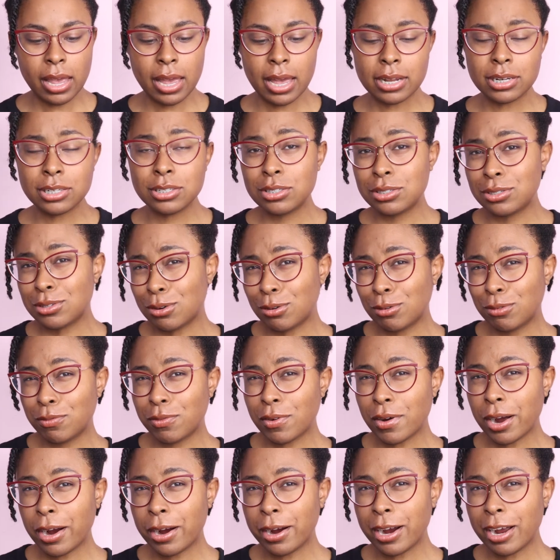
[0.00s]
And so
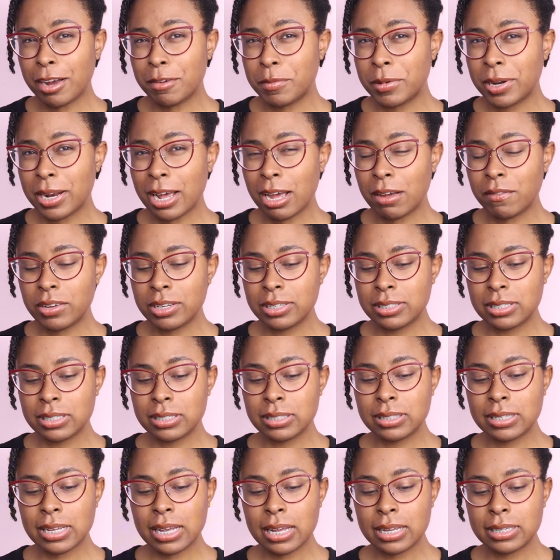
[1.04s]
far, I've been having
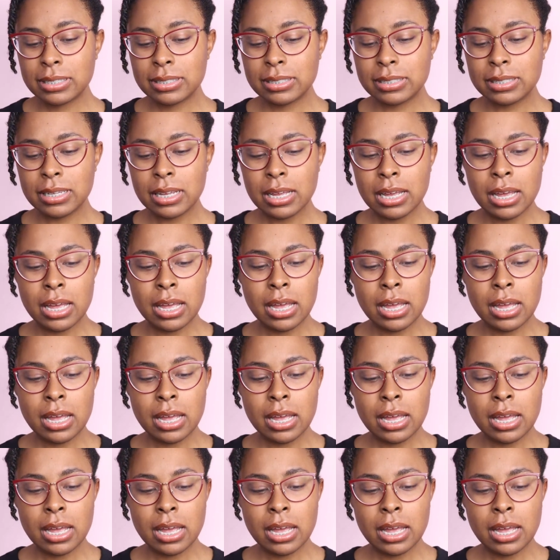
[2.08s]
success.